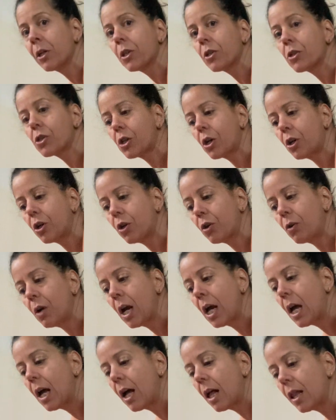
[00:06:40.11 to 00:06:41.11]
So
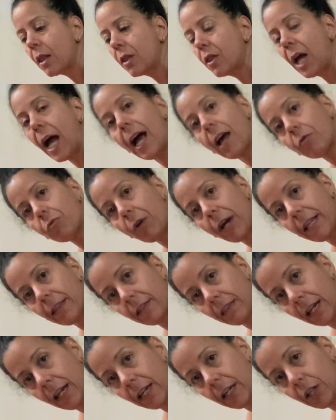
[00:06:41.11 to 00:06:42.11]
that
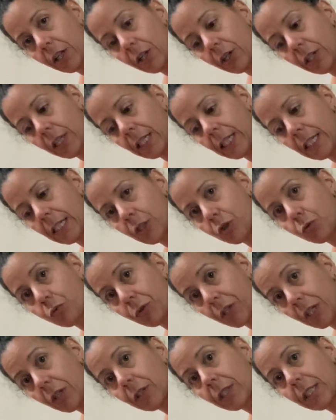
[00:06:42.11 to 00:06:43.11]
right there is
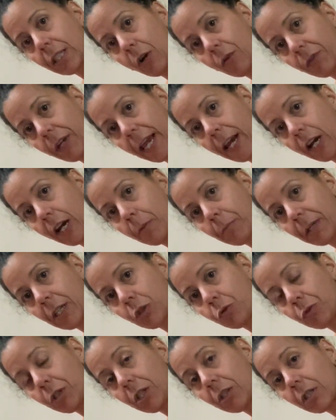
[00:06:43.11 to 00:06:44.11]
real self-care,
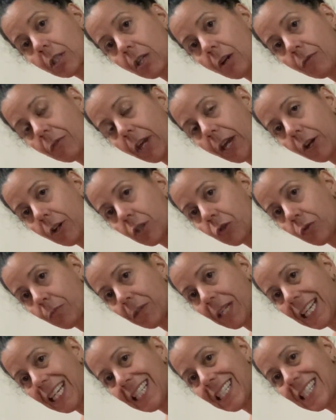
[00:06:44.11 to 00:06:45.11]
because real self-care is from
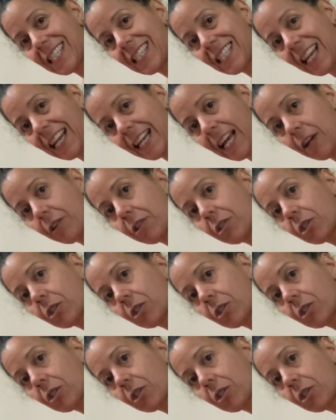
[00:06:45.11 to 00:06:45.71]
the inside out.